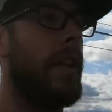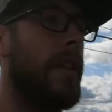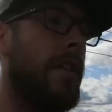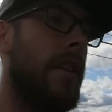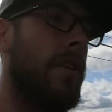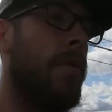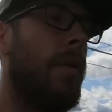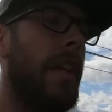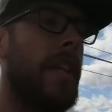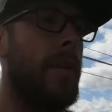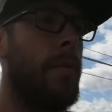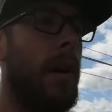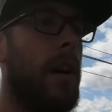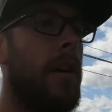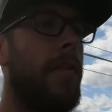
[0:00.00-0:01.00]
this is a
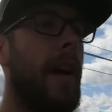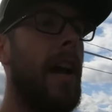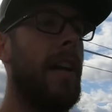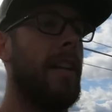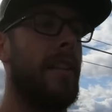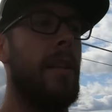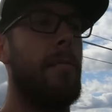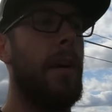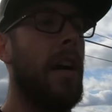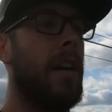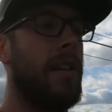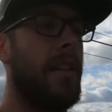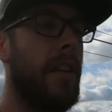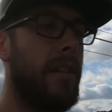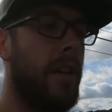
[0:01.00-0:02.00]
2012 Honda
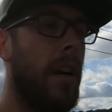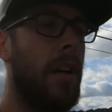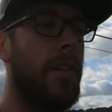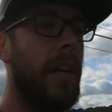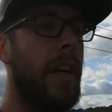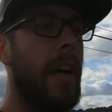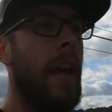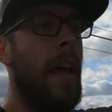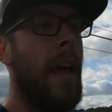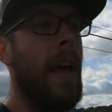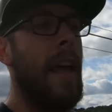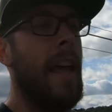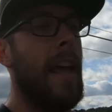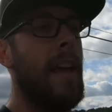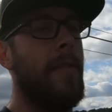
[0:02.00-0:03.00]
CBR 600
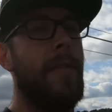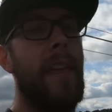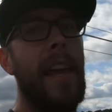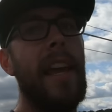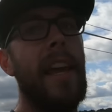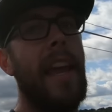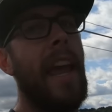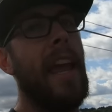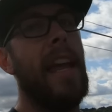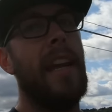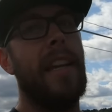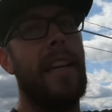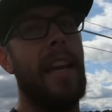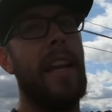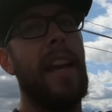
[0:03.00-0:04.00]
if they
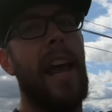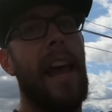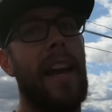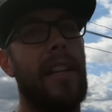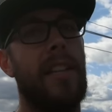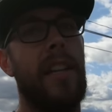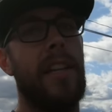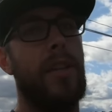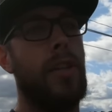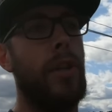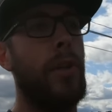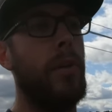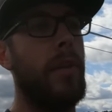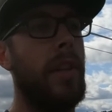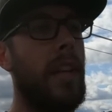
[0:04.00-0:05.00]
can't get access
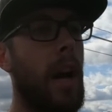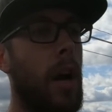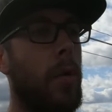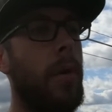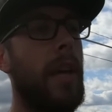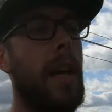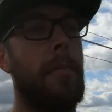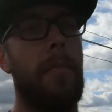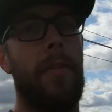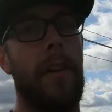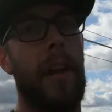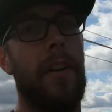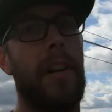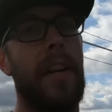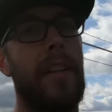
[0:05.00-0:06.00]
to the OEM
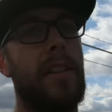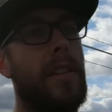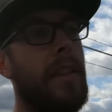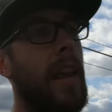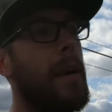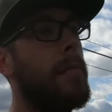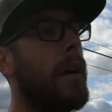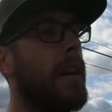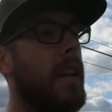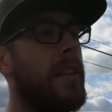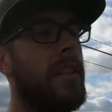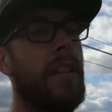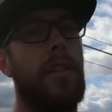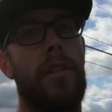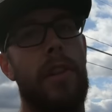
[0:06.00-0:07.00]
fairings, they might
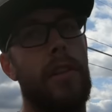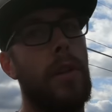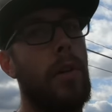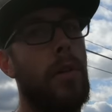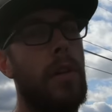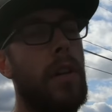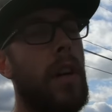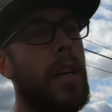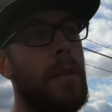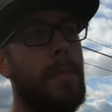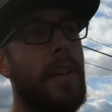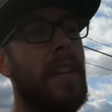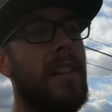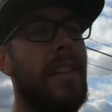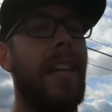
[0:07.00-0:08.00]
consider it a total loss
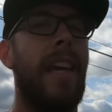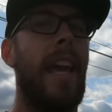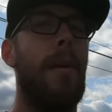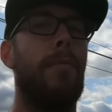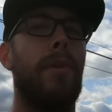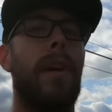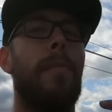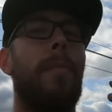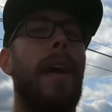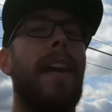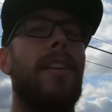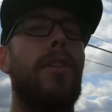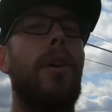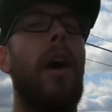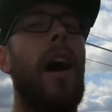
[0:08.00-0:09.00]
because they can't bring it
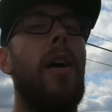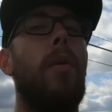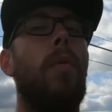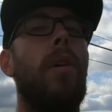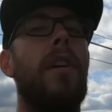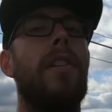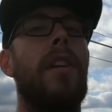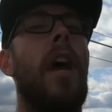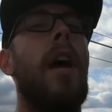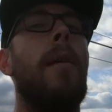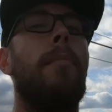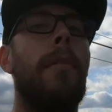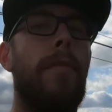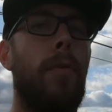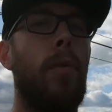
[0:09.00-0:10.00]
back to how it was
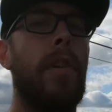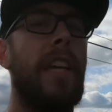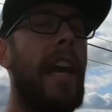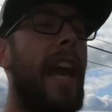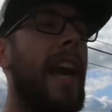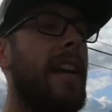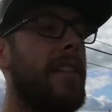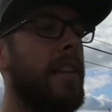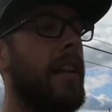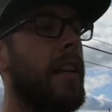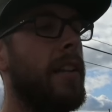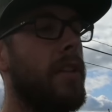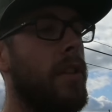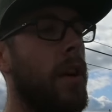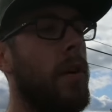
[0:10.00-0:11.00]
before the
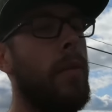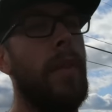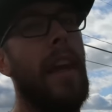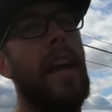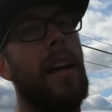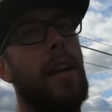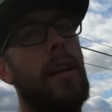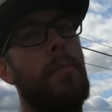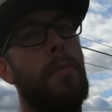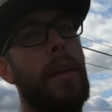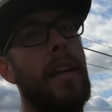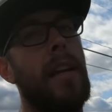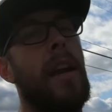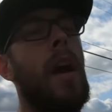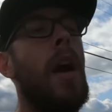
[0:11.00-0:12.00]
accident. So that could
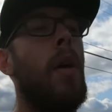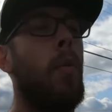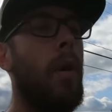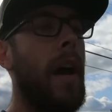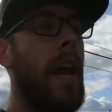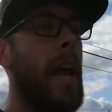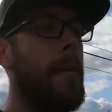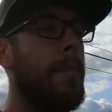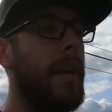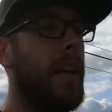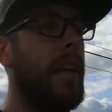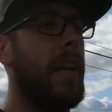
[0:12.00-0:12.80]
be what happened